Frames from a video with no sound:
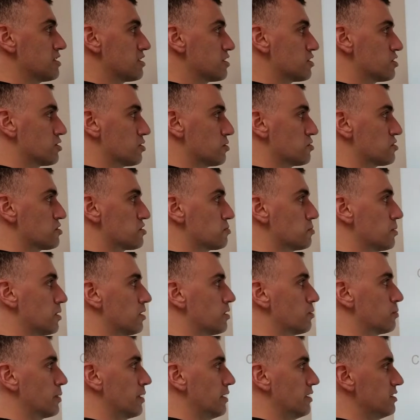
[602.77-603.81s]
it's so small,
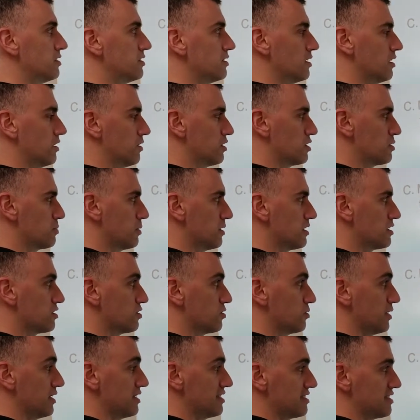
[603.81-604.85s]
rounding to the hundredths place
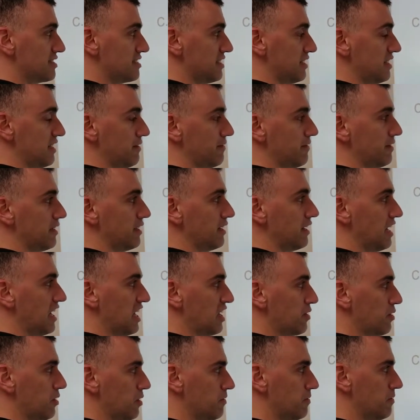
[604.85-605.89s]
creates a significant
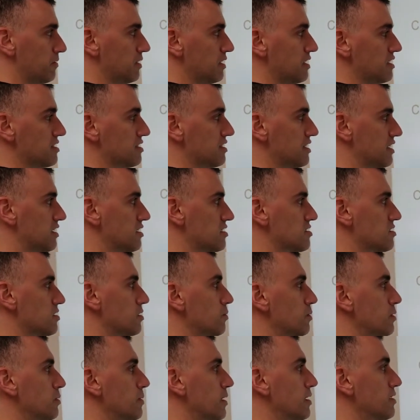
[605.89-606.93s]
error for these things, so
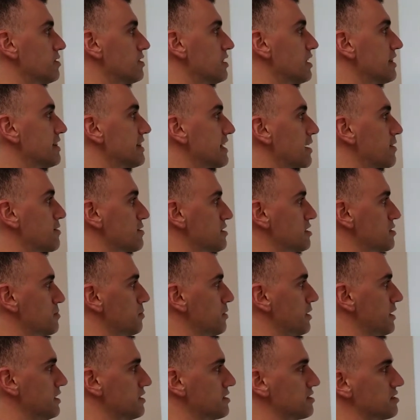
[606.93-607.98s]
we round to the thousandths
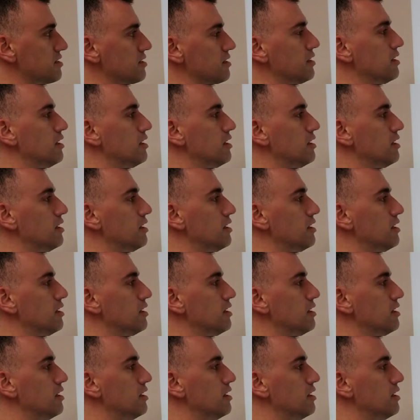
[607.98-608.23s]
place.